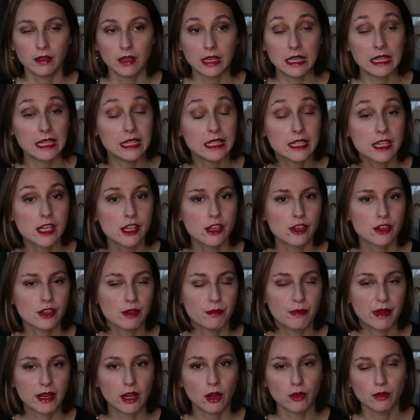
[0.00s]

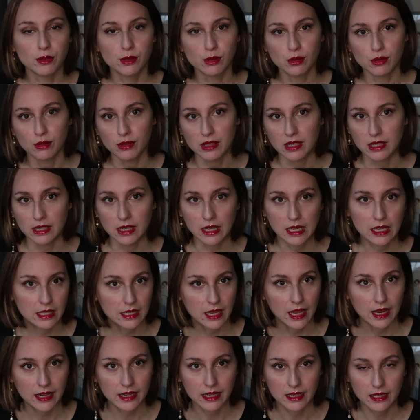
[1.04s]
English but also in
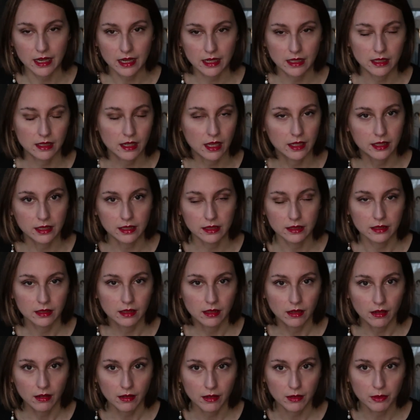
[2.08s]
Italian and in other uh,